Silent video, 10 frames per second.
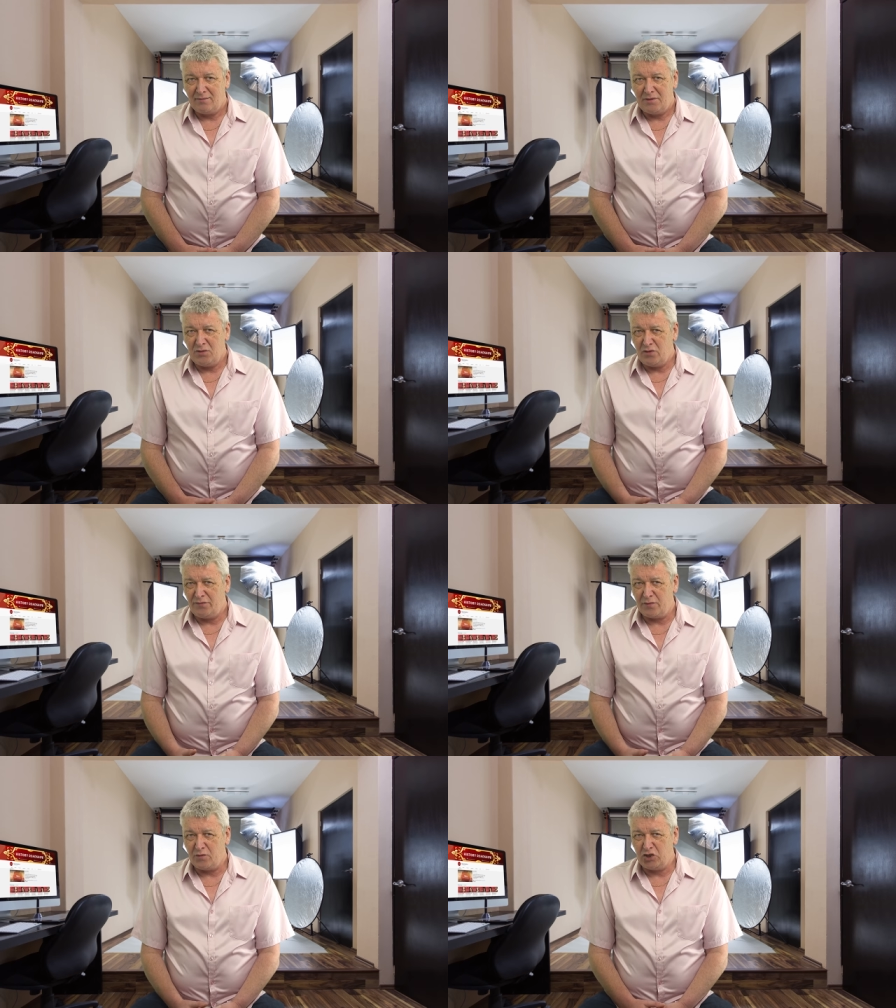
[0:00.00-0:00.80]
But
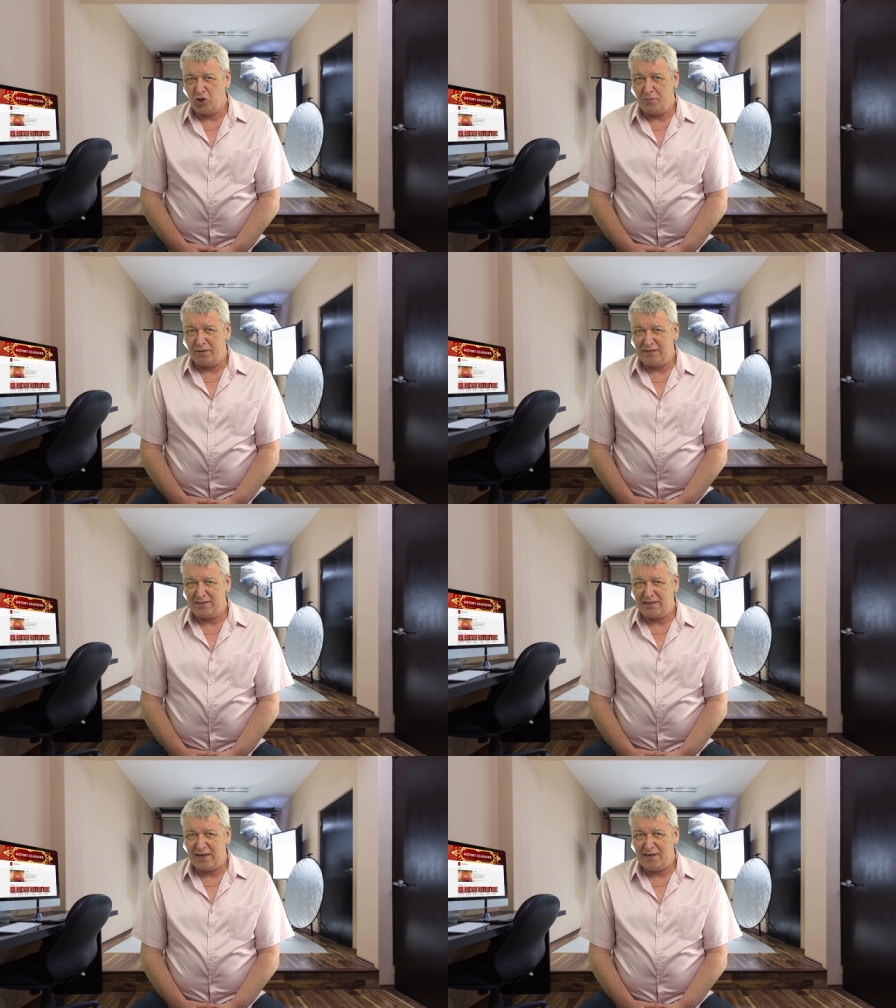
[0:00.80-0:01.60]
Norfolk was openly
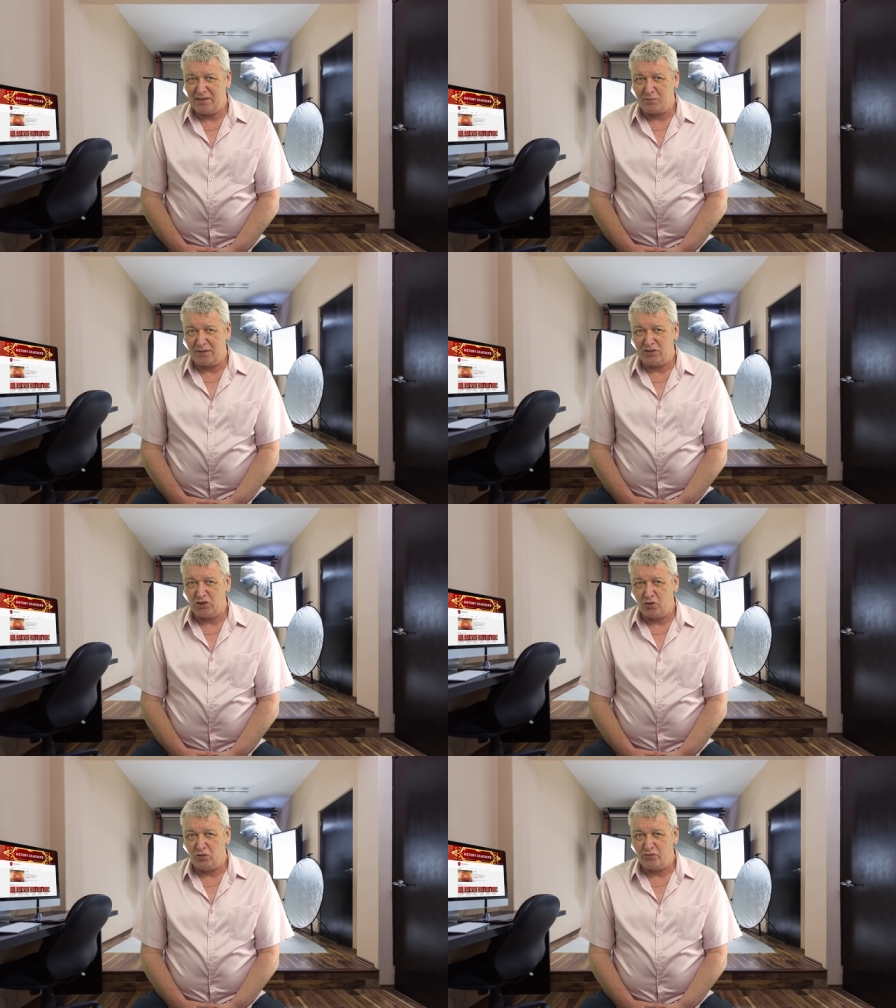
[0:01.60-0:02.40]
scathed when
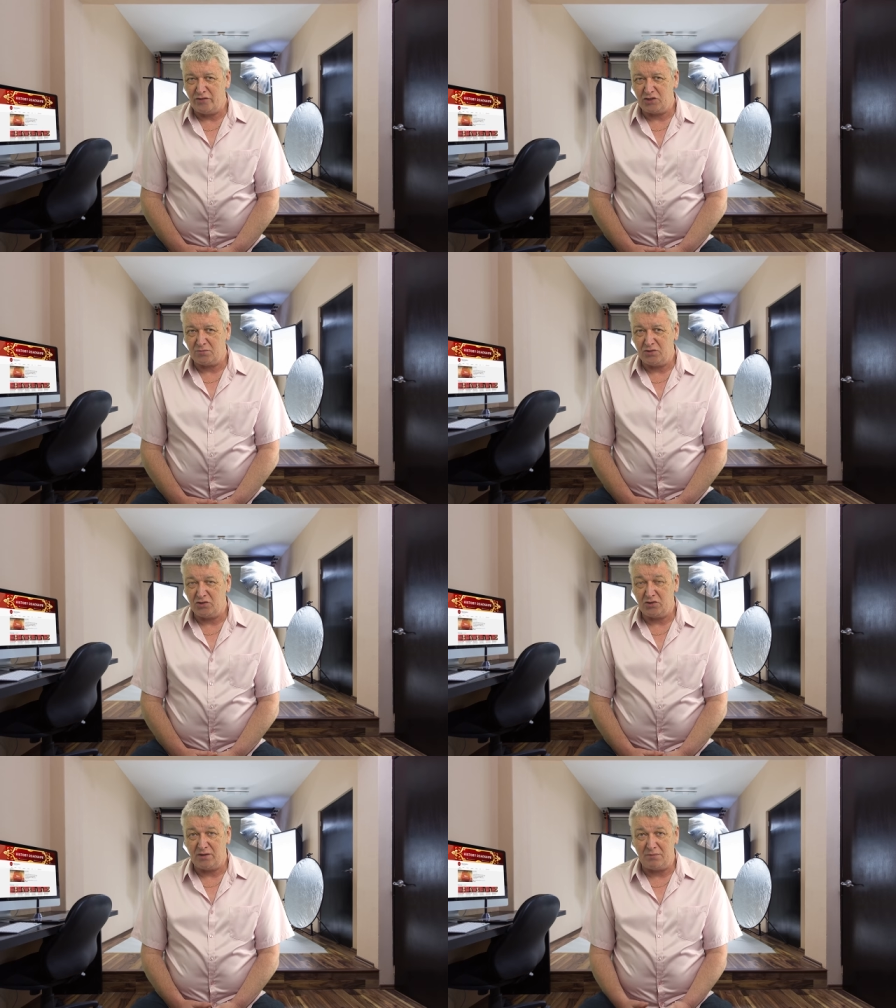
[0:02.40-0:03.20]
told Richmond
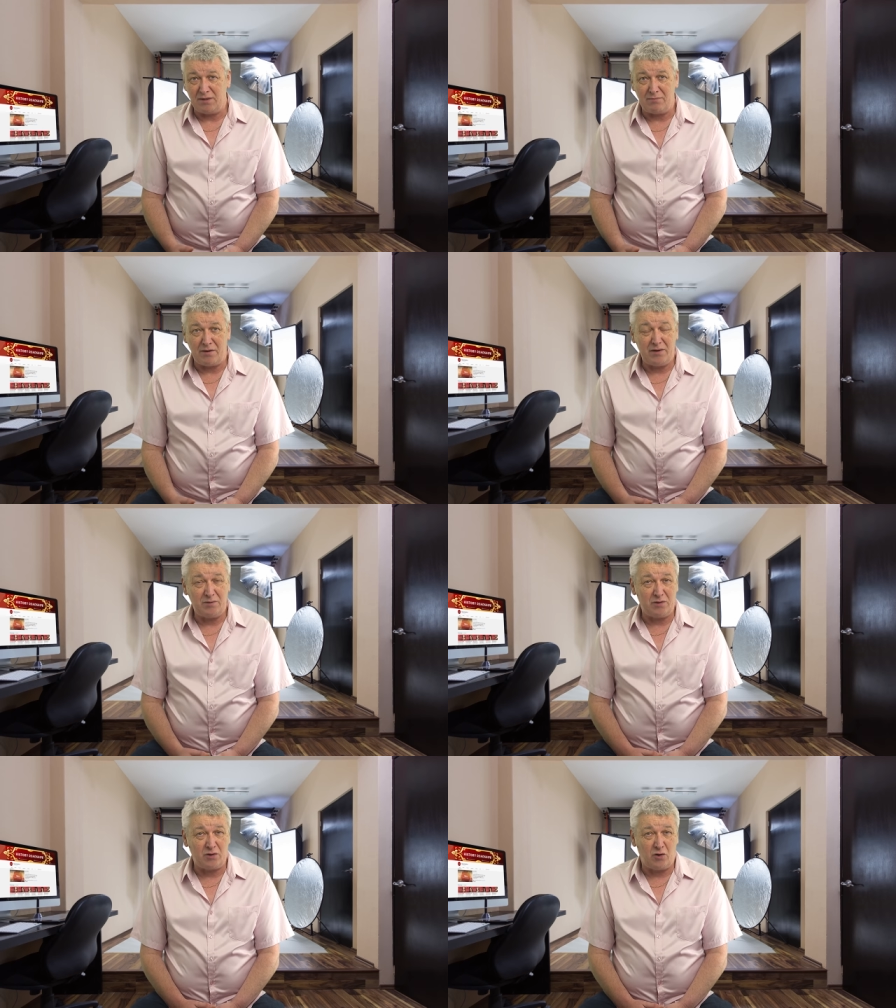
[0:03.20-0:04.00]
should have been
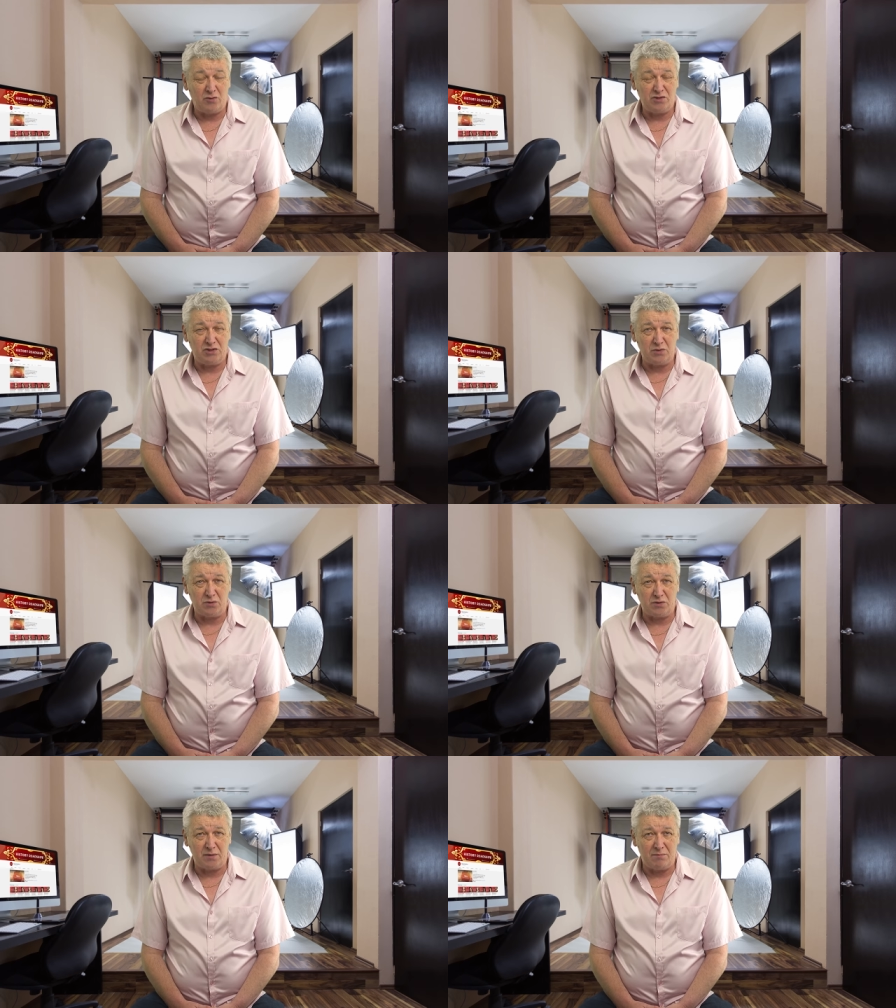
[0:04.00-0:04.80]
buried with honours due
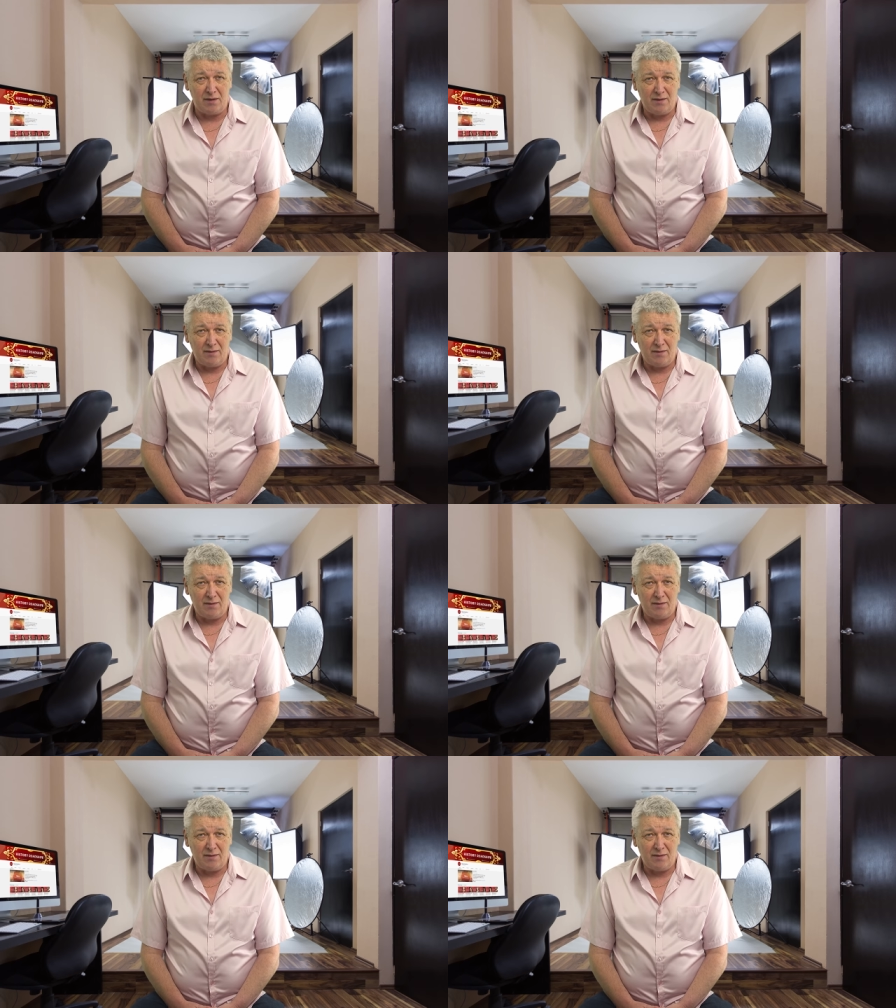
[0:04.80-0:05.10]
to him.